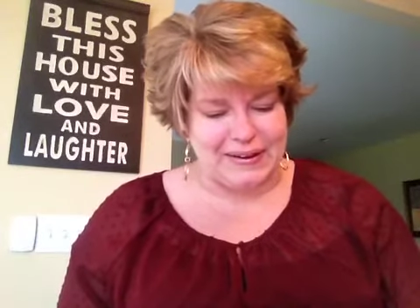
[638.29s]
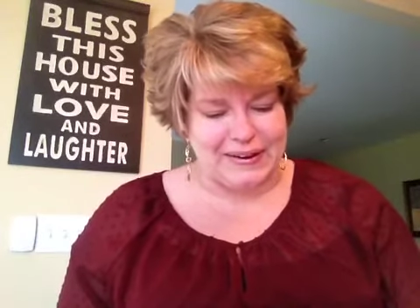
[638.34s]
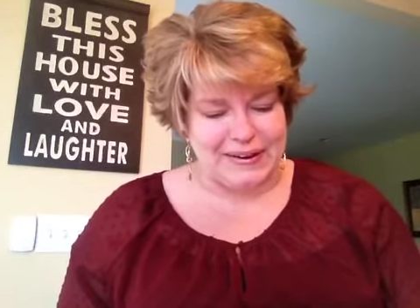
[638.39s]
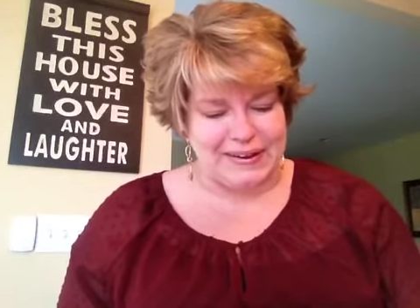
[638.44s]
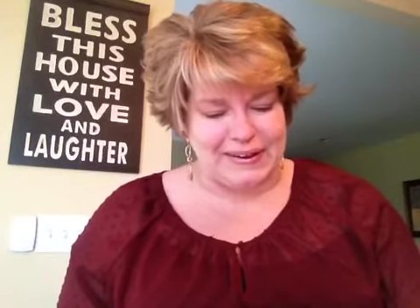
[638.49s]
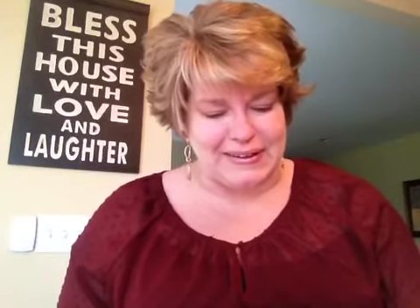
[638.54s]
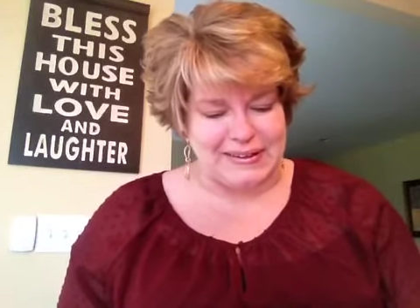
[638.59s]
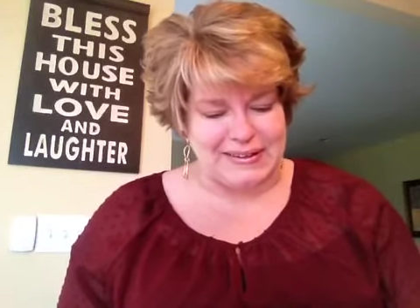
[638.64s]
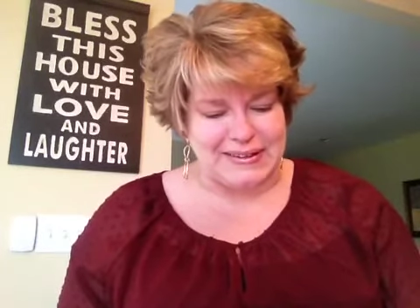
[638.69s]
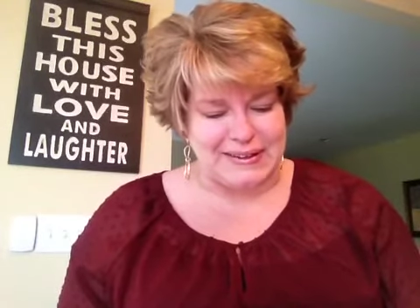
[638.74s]

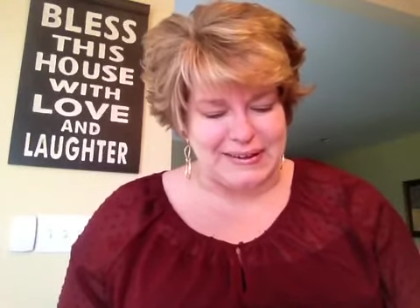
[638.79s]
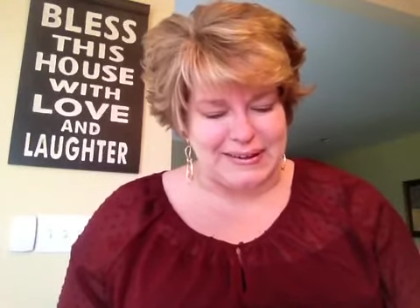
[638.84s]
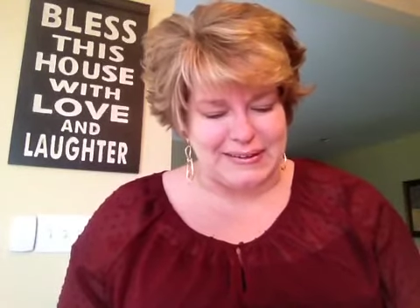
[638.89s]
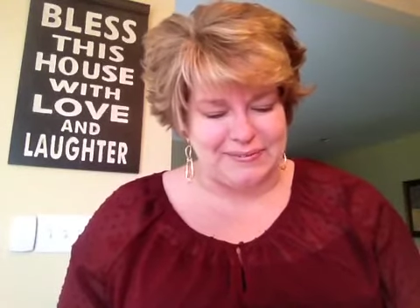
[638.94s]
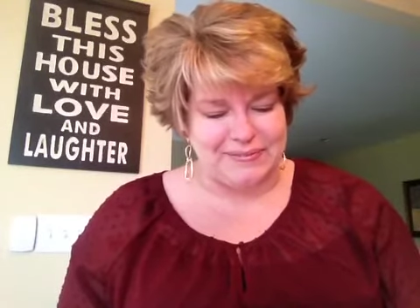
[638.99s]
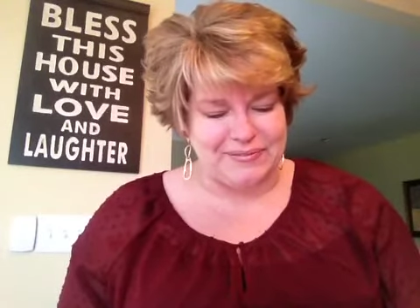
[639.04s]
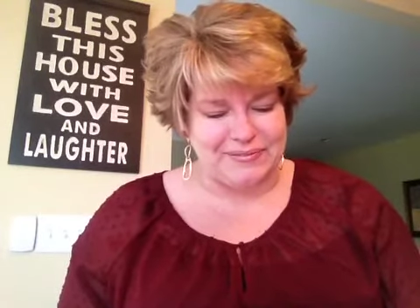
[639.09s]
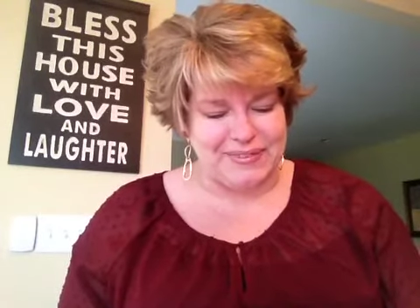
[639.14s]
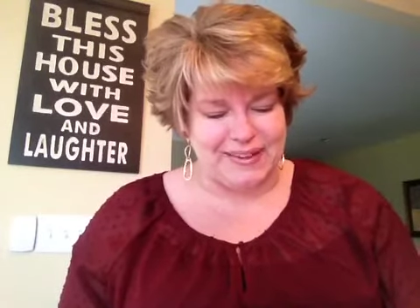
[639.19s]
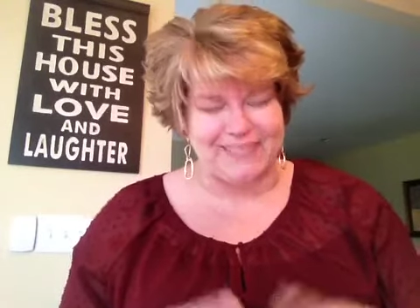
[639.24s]
is
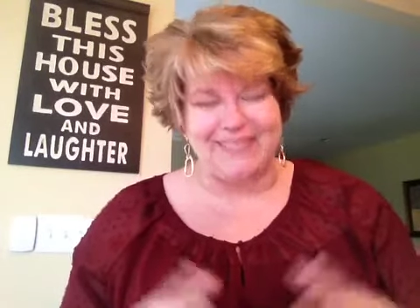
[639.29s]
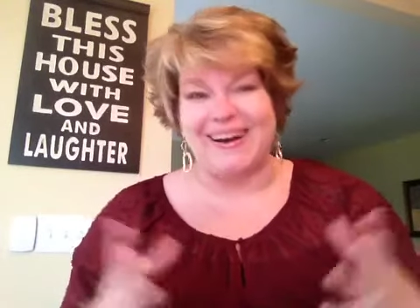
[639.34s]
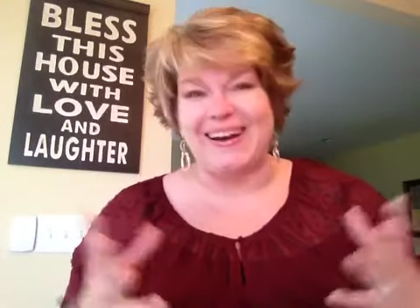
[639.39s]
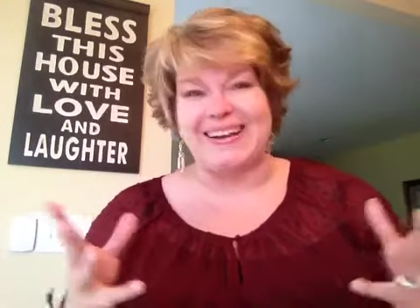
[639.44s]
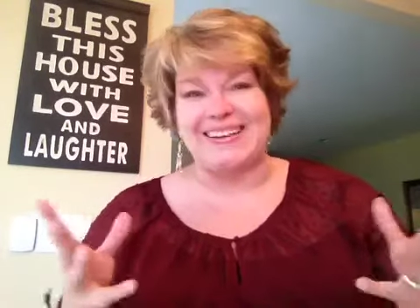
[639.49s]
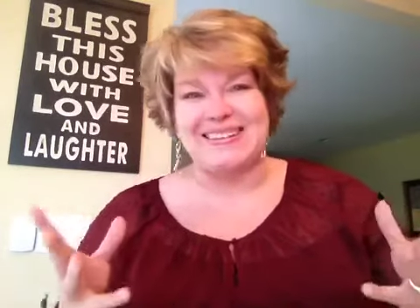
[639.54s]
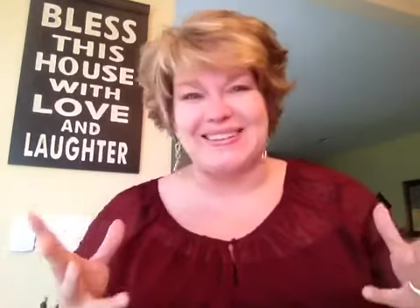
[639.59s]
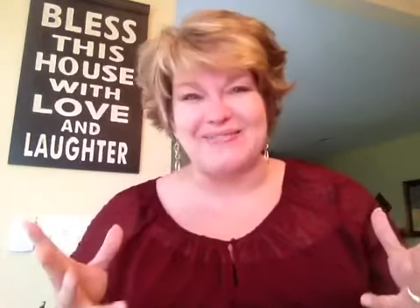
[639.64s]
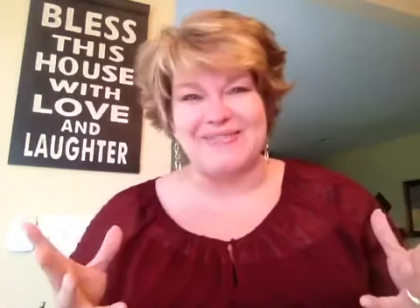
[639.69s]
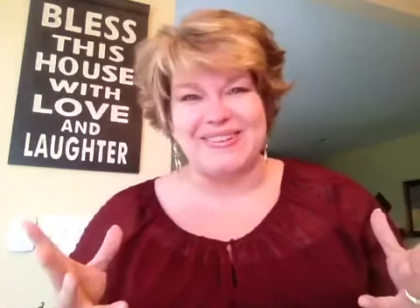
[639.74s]
a lot
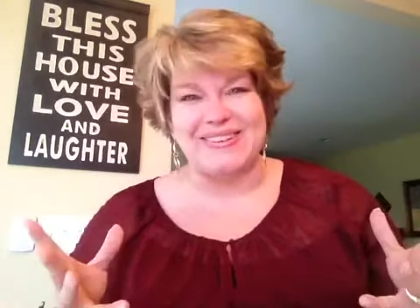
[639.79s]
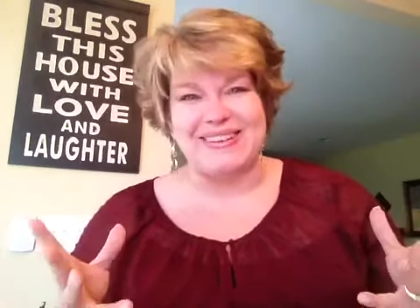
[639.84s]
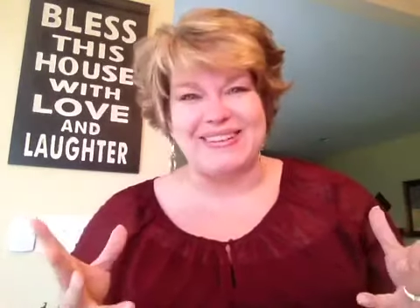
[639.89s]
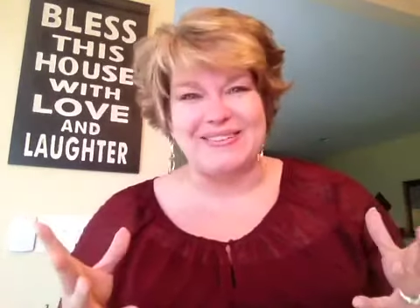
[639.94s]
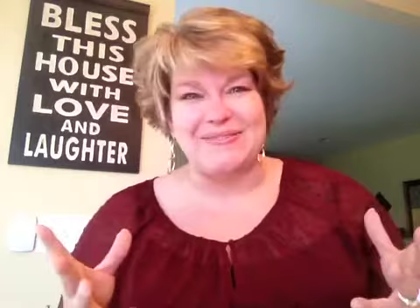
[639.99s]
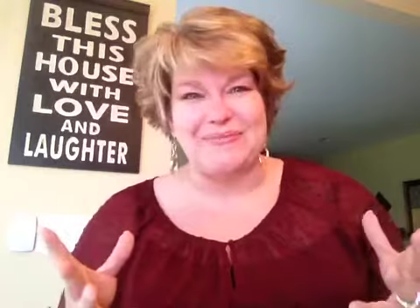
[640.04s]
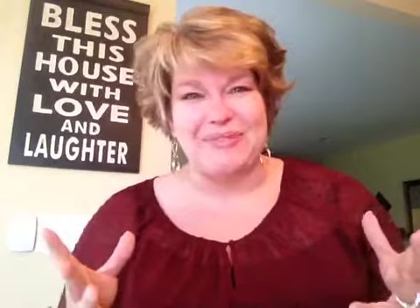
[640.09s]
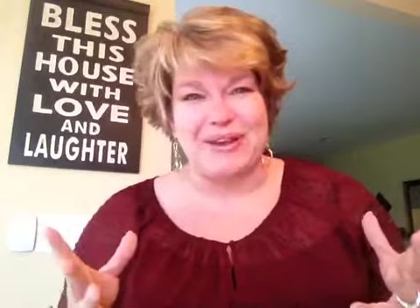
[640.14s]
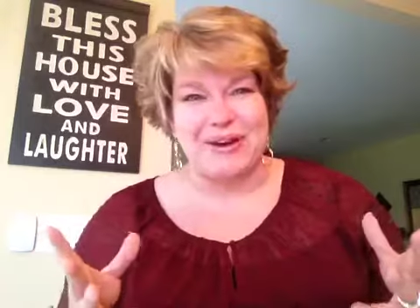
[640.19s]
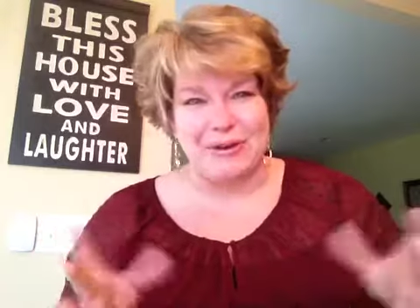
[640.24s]
of
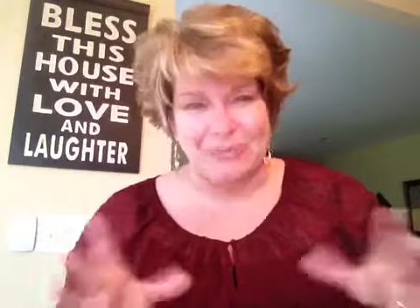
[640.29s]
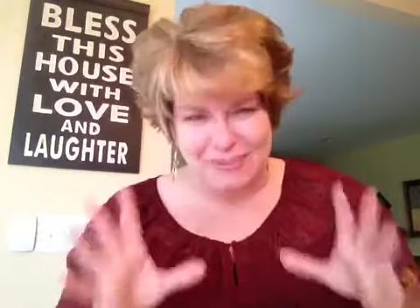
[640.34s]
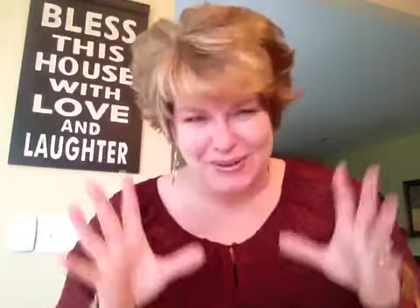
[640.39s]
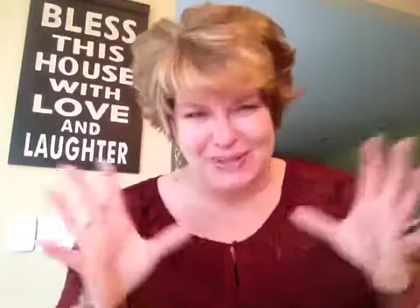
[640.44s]
symbolism there.